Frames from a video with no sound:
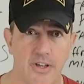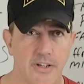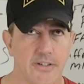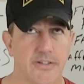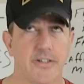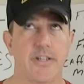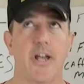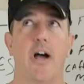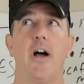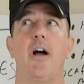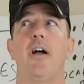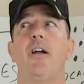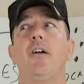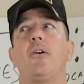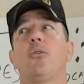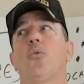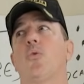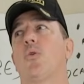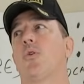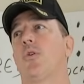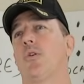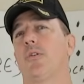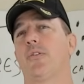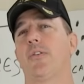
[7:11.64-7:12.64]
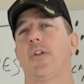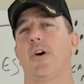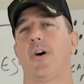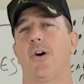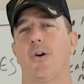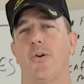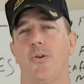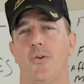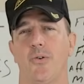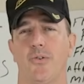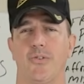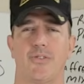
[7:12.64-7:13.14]
entire world
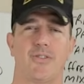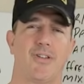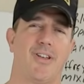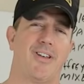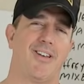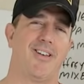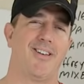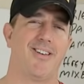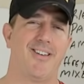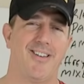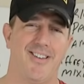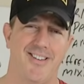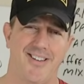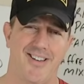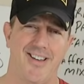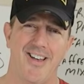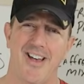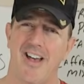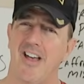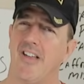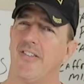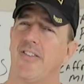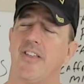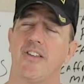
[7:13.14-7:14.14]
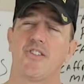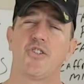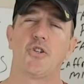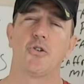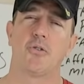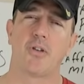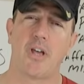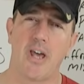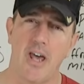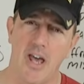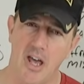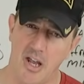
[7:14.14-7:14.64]
knows that you
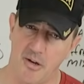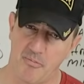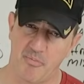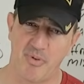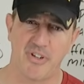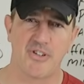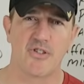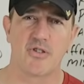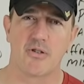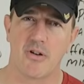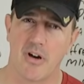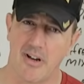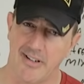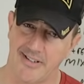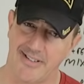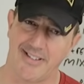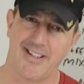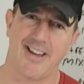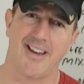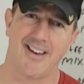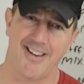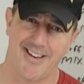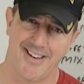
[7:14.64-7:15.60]
can't be trusted.